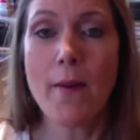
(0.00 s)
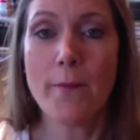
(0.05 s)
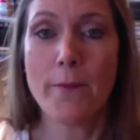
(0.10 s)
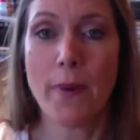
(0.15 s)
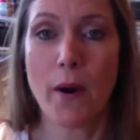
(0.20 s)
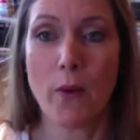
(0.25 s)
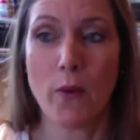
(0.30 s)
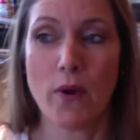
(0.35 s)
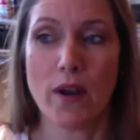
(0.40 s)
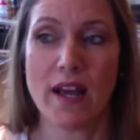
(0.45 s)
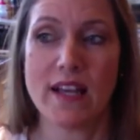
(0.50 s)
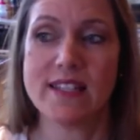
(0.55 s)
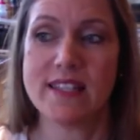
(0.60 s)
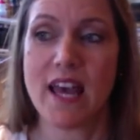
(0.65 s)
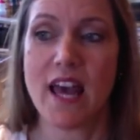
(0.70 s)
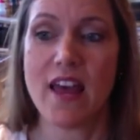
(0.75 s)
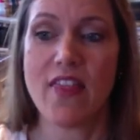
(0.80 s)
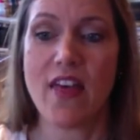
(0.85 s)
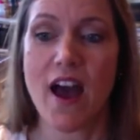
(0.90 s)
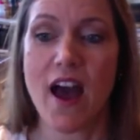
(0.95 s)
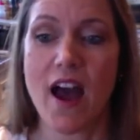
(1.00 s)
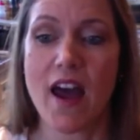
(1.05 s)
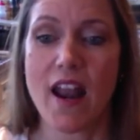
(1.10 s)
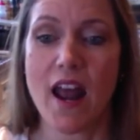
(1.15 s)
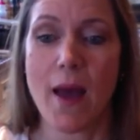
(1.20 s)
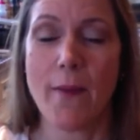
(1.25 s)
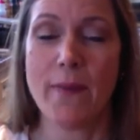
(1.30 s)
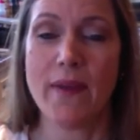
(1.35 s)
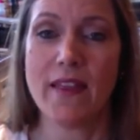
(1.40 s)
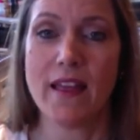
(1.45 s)
But when I say that,
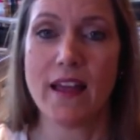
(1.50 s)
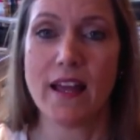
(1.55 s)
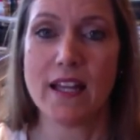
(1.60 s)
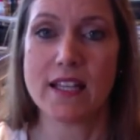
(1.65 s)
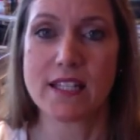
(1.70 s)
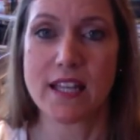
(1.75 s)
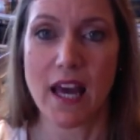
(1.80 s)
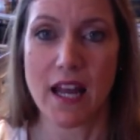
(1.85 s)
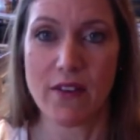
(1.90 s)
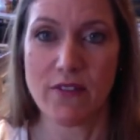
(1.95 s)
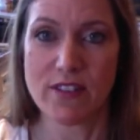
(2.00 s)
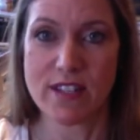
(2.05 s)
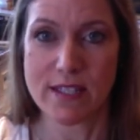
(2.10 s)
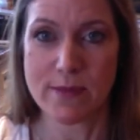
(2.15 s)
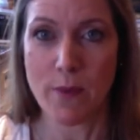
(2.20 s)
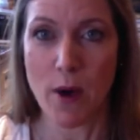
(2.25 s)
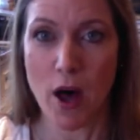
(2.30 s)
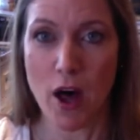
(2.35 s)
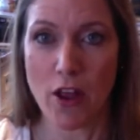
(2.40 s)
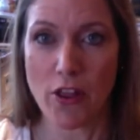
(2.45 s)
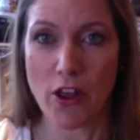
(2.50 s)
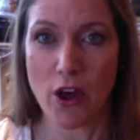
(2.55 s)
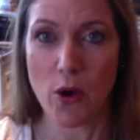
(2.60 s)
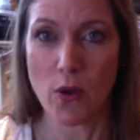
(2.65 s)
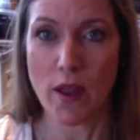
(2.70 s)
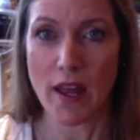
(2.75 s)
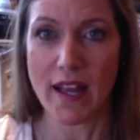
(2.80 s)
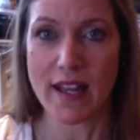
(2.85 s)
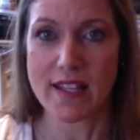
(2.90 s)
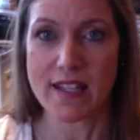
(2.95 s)
I mean it's kind of small though.
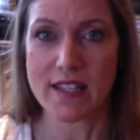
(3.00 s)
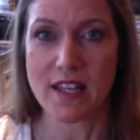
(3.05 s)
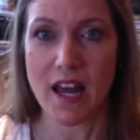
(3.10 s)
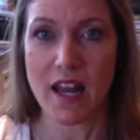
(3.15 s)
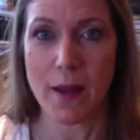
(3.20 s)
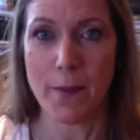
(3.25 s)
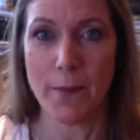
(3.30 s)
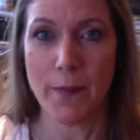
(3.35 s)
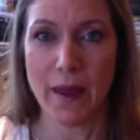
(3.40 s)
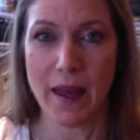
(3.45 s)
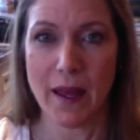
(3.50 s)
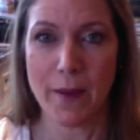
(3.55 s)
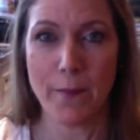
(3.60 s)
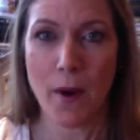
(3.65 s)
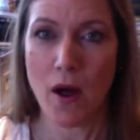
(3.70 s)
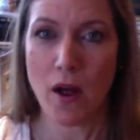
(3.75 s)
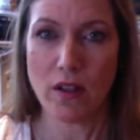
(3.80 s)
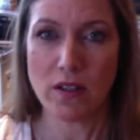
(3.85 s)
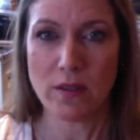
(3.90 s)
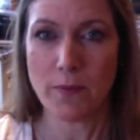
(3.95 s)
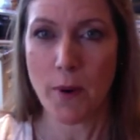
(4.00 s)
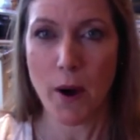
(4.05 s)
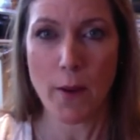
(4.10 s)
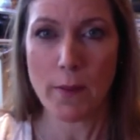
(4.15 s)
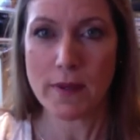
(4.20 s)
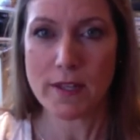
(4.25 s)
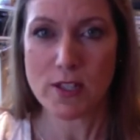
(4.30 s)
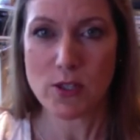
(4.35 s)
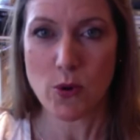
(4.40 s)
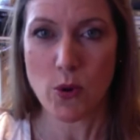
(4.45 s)
Like it's not a big mall
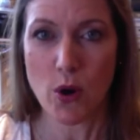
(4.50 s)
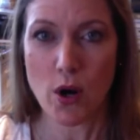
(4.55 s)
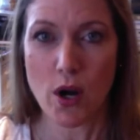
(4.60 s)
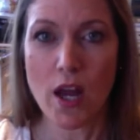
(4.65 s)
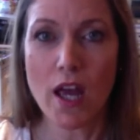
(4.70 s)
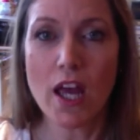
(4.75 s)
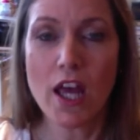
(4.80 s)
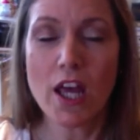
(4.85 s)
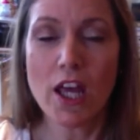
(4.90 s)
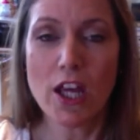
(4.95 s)
department store.